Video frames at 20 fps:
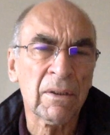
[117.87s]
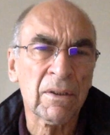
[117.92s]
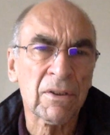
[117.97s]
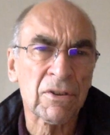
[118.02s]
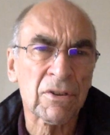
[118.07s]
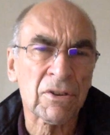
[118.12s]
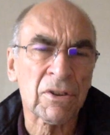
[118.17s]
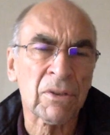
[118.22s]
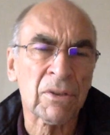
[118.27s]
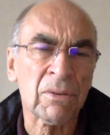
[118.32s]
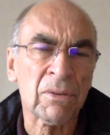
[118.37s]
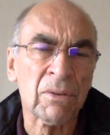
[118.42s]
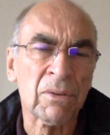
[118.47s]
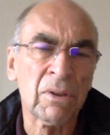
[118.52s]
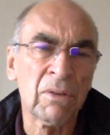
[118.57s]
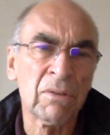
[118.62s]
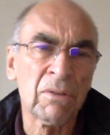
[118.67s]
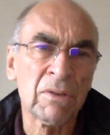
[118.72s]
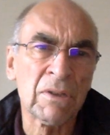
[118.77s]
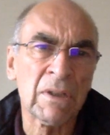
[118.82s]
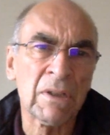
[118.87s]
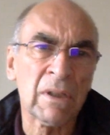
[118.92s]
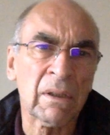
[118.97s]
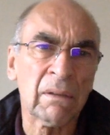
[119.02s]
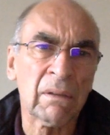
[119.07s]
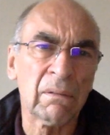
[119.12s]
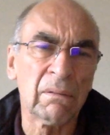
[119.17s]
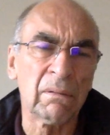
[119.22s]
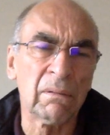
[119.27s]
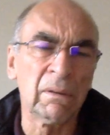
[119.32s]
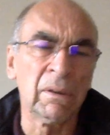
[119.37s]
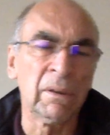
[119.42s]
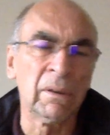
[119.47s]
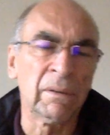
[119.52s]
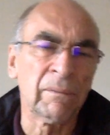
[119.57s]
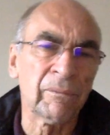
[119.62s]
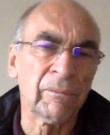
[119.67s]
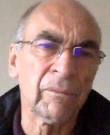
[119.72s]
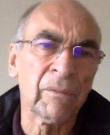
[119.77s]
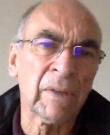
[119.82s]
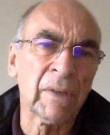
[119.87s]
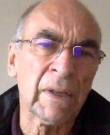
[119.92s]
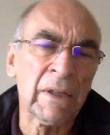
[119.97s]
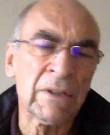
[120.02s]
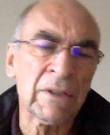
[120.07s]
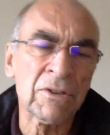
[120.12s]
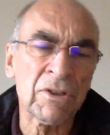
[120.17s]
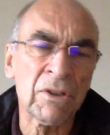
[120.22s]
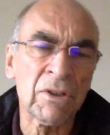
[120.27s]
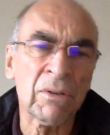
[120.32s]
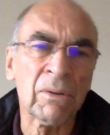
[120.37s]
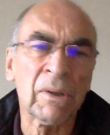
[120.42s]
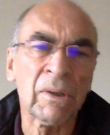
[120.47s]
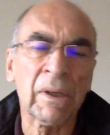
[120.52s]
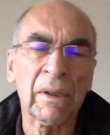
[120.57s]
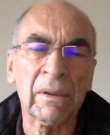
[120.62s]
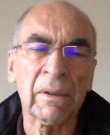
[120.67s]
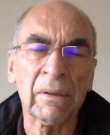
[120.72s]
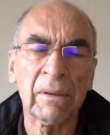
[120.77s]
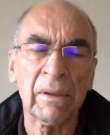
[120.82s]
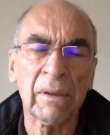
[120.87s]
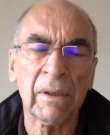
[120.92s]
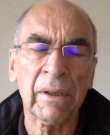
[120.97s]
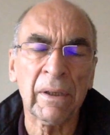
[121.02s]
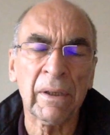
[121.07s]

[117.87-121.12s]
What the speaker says: So using these, you can